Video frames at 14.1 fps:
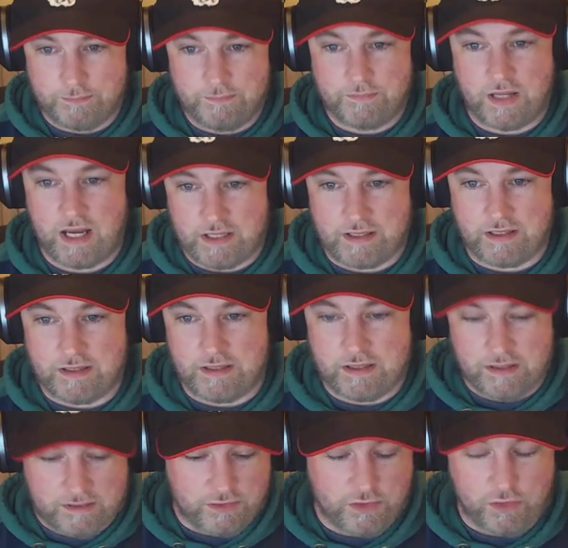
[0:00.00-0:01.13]
iodine,
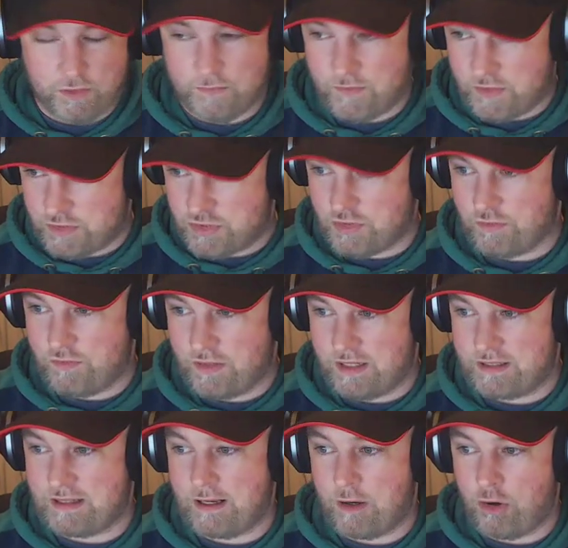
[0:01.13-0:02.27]
and stuff like
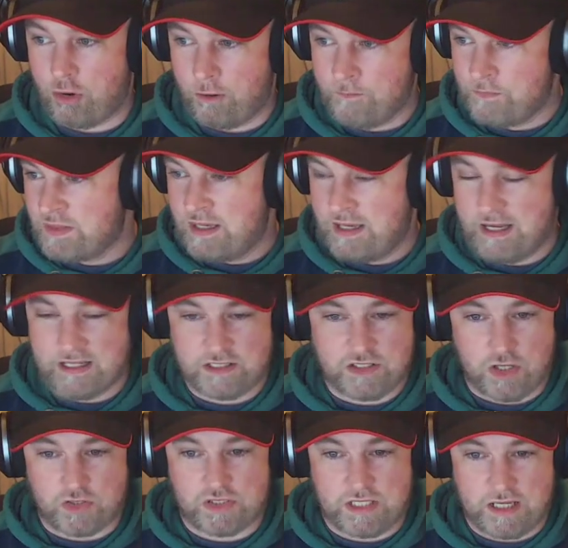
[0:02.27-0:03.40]
that, or it's not
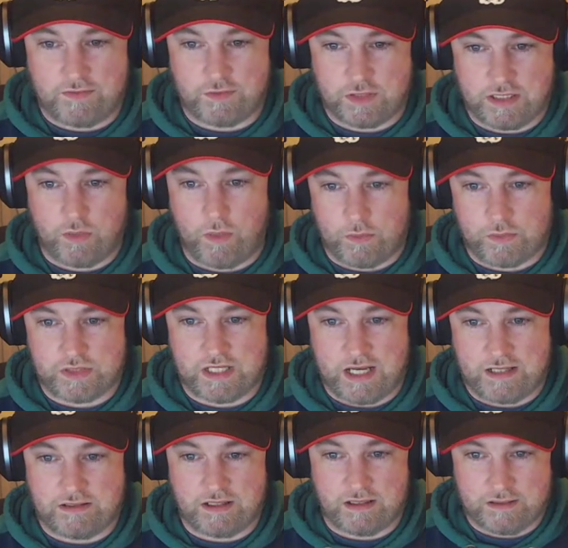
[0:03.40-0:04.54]
safe to go outside
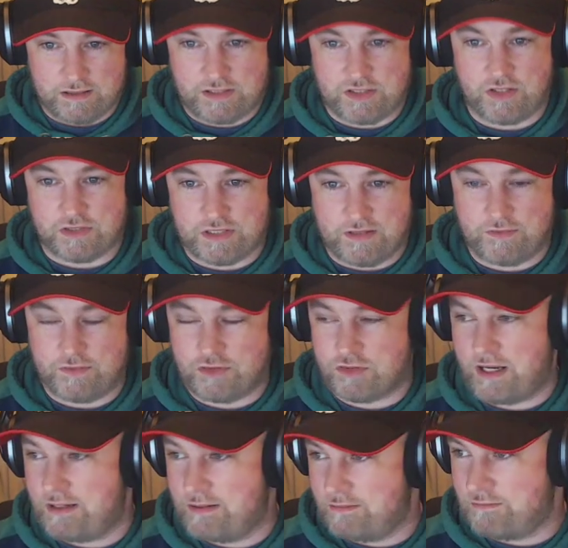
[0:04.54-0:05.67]
yet, it's not safe to try
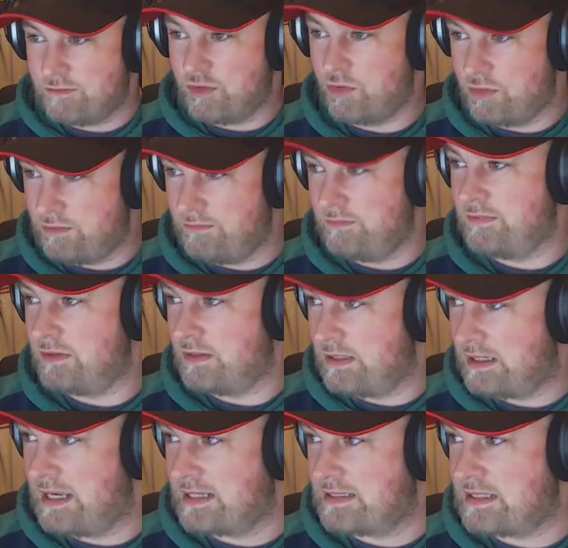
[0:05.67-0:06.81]
and
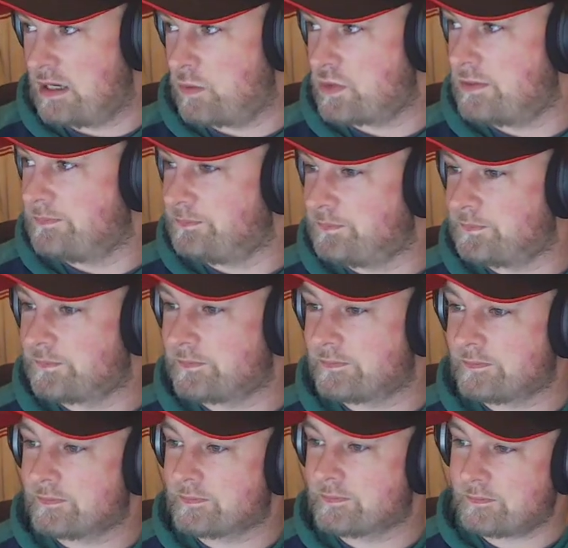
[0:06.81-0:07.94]
get out.
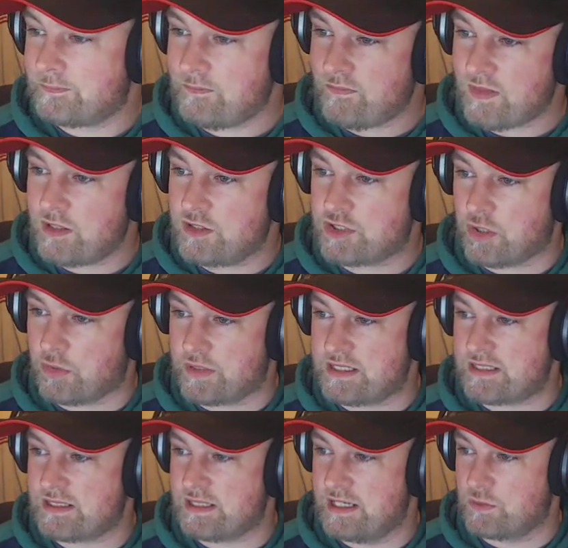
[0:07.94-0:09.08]
So this
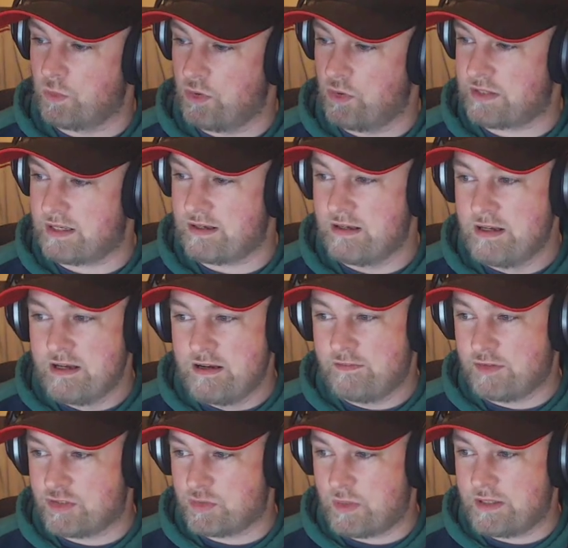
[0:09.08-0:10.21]
is worth it for
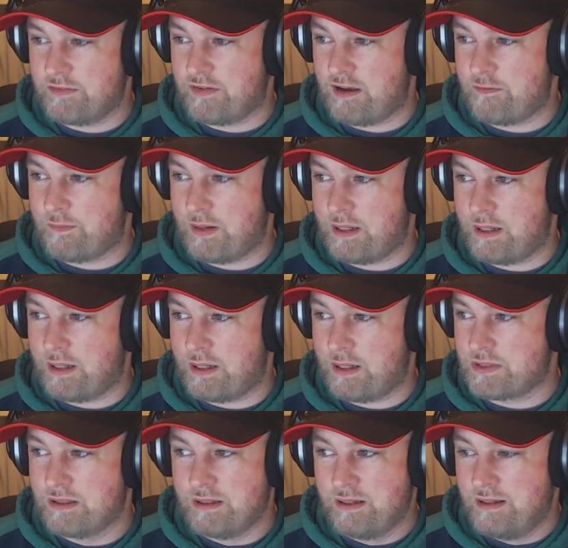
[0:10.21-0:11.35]

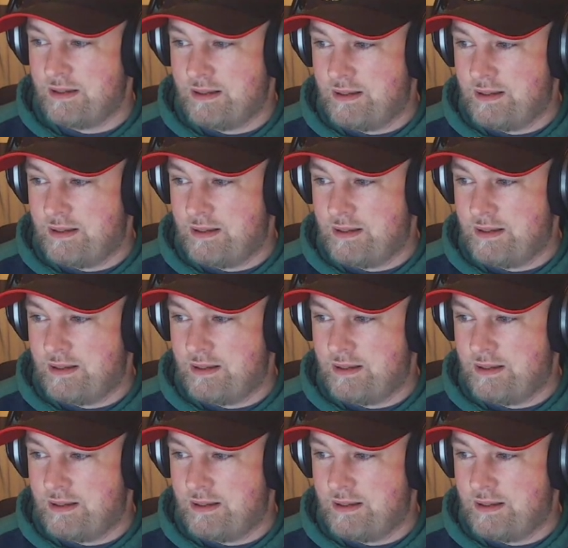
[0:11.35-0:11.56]
£25.